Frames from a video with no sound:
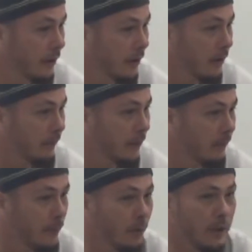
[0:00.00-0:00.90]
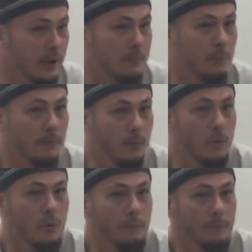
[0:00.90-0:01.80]
the few years
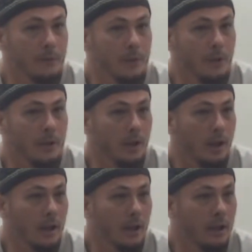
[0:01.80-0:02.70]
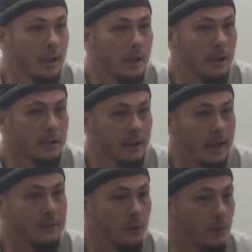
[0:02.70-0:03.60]
before, the
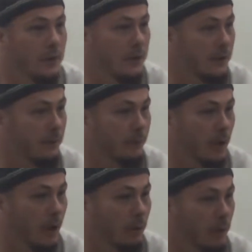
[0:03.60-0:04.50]
last few years, I